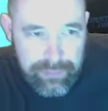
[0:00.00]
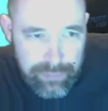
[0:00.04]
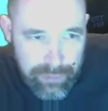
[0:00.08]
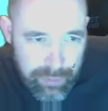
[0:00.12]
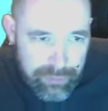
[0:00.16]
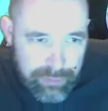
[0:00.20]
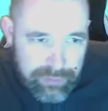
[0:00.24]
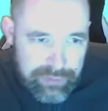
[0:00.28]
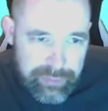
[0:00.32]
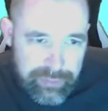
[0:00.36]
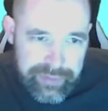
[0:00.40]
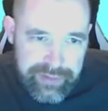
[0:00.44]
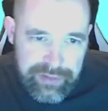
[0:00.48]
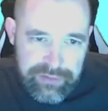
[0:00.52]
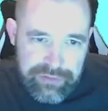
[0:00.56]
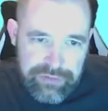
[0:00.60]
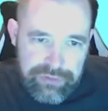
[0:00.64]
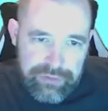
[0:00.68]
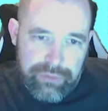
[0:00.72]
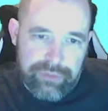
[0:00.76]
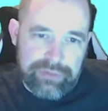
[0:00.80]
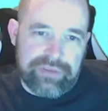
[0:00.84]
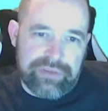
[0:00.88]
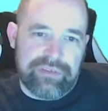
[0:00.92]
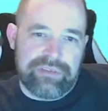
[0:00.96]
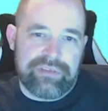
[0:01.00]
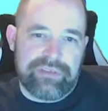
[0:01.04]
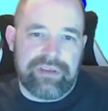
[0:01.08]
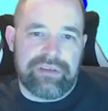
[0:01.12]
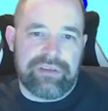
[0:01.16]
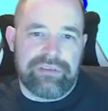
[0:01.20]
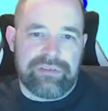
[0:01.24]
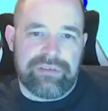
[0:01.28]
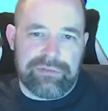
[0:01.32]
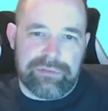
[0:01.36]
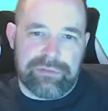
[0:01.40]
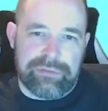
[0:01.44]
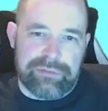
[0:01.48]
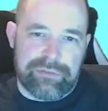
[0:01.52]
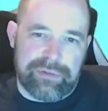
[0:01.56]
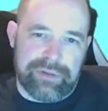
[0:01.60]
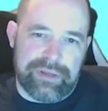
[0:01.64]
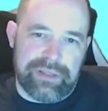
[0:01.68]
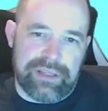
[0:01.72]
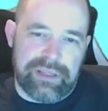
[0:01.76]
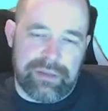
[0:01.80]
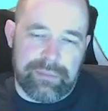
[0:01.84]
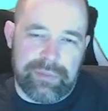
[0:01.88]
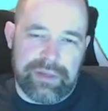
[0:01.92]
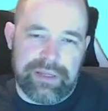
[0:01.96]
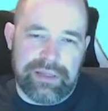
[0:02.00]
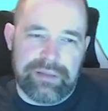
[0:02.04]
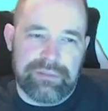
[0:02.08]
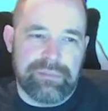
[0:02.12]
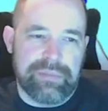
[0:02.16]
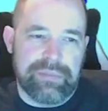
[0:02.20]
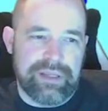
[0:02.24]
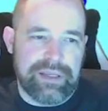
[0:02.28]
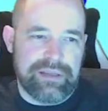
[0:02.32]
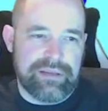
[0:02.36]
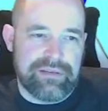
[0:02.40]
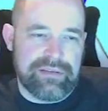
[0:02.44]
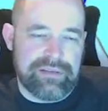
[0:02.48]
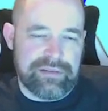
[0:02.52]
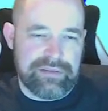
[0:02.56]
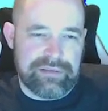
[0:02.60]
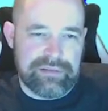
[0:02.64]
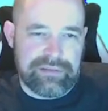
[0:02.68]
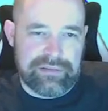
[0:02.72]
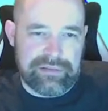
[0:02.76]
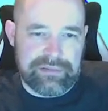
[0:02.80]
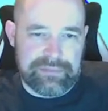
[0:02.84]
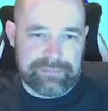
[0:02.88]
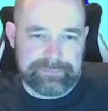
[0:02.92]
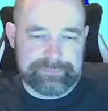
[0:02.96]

what would be the shortest distance between them in meters?